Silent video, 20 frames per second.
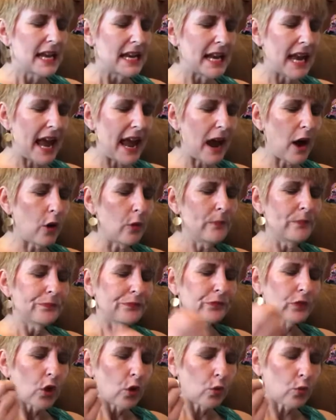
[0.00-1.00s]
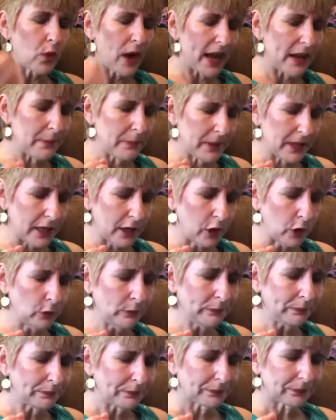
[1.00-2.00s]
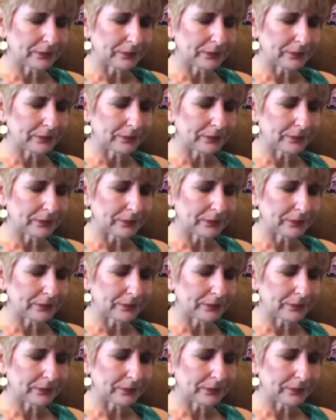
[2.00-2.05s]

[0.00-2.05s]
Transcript: Now, Red Pill,